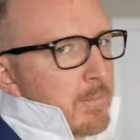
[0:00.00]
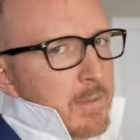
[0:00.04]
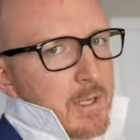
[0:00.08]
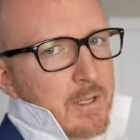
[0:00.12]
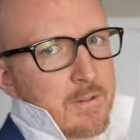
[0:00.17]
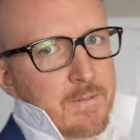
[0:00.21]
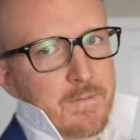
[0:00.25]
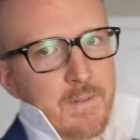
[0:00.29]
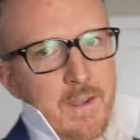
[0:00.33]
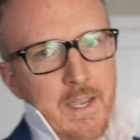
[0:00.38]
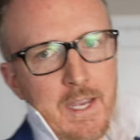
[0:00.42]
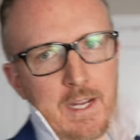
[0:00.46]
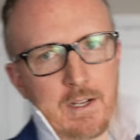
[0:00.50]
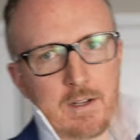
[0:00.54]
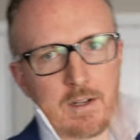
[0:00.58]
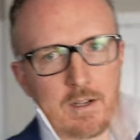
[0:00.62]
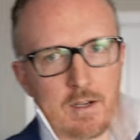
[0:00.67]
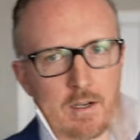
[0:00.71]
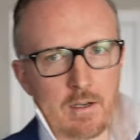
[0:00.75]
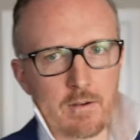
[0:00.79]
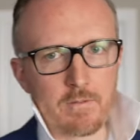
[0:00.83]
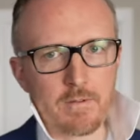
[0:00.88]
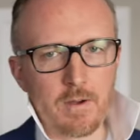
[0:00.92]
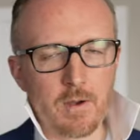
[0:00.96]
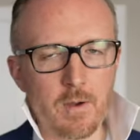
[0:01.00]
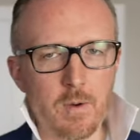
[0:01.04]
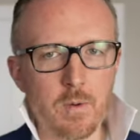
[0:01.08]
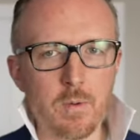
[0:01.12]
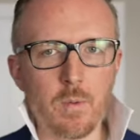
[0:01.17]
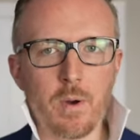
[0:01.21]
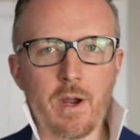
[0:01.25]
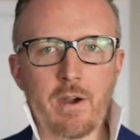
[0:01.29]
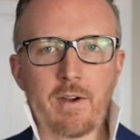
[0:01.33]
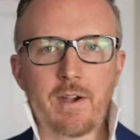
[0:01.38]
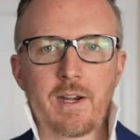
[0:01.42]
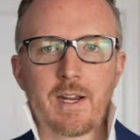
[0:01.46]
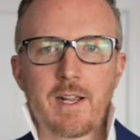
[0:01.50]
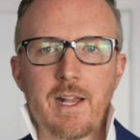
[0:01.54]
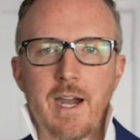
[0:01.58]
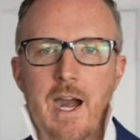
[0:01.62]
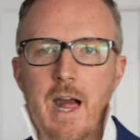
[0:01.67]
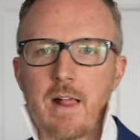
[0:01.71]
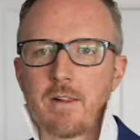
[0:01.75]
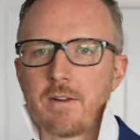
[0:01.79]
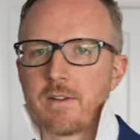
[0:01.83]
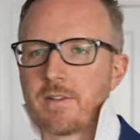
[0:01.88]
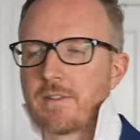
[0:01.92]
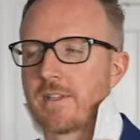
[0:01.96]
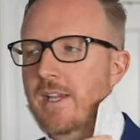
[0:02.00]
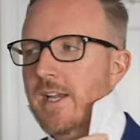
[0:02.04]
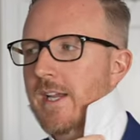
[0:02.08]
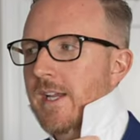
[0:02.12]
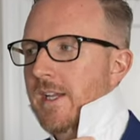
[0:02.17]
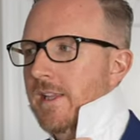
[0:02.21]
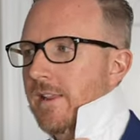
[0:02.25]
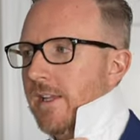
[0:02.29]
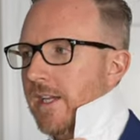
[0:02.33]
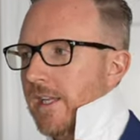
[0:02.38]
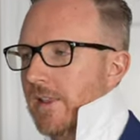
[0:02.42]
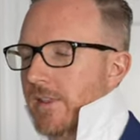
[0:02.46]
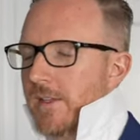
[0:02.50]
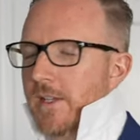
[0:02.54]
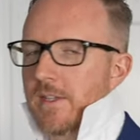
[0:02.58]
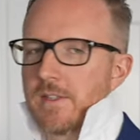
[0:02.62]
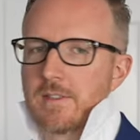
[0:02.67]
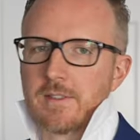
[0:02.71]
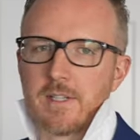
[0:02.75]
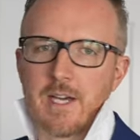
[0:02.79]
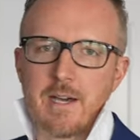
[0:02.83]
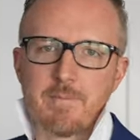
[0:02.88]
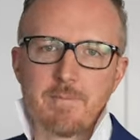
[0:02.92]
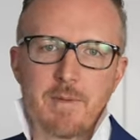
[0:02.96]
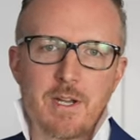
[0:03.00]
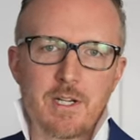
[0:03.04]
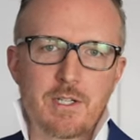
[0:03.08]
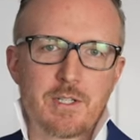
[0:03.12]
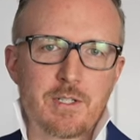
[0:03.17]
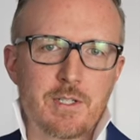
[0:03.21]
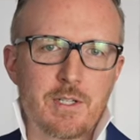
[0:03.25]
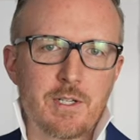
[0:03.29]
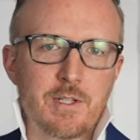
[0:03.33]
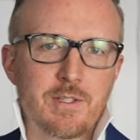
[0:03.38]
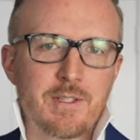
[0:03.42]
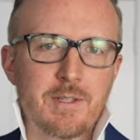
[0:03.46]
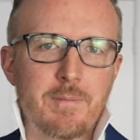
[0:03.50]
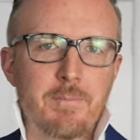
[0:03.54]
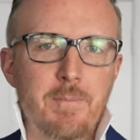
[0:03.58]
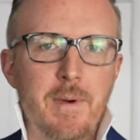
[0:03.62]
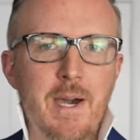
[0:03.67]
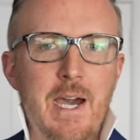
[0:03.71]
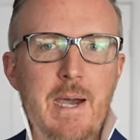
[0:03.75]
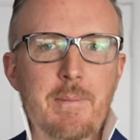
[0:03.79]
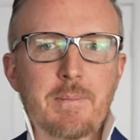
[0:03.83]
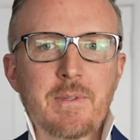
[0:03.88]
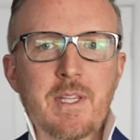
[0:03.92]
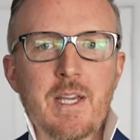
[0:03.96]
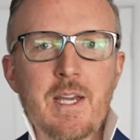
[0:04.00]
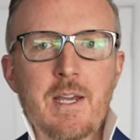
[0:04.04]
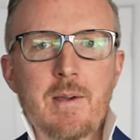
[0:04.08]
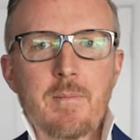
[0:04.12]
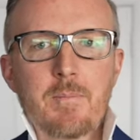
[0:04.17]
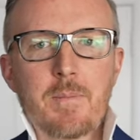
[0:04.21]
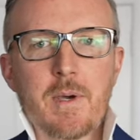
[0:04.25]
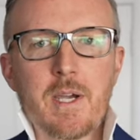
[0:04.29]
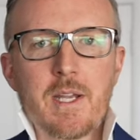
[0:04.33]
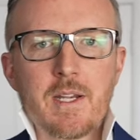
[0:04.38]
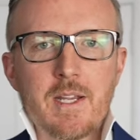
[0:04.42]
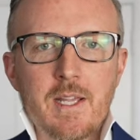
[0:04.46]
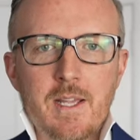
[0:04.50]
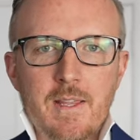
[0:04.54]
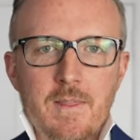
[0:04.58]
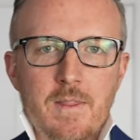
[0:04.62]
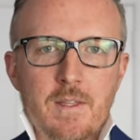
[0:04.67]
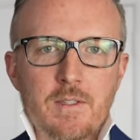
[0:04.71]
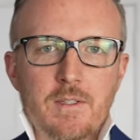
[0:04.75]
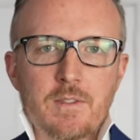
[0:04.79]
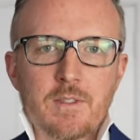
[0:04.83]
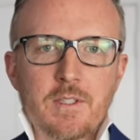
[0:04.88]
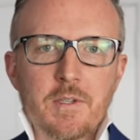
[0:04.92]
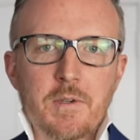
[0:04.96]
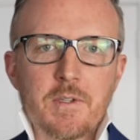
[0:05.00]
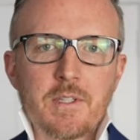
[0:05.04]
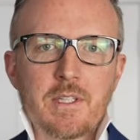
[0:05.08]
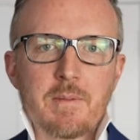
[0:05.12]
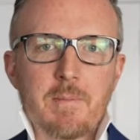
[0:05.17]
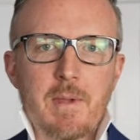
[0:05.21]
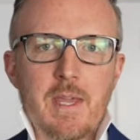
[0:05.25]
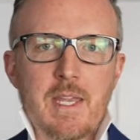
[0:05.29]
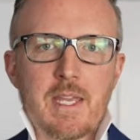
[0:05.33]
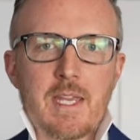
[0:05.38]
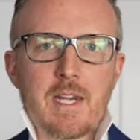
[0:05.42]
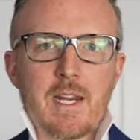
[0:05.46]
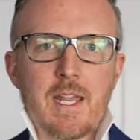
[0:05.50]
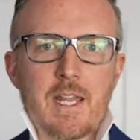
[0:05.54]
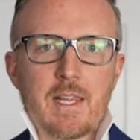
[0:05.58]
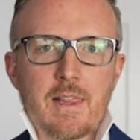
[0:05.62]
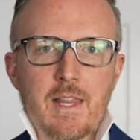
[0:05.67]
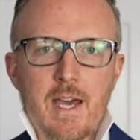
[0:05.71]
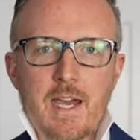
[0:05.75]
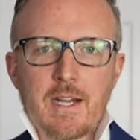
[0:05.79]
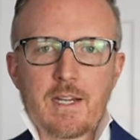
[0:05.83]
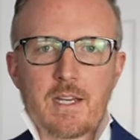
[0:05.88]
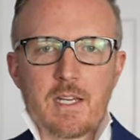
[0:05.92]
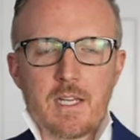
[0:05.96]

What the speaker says: big fan of wearing collars like this on my shirt popped, but this is going to make it a lot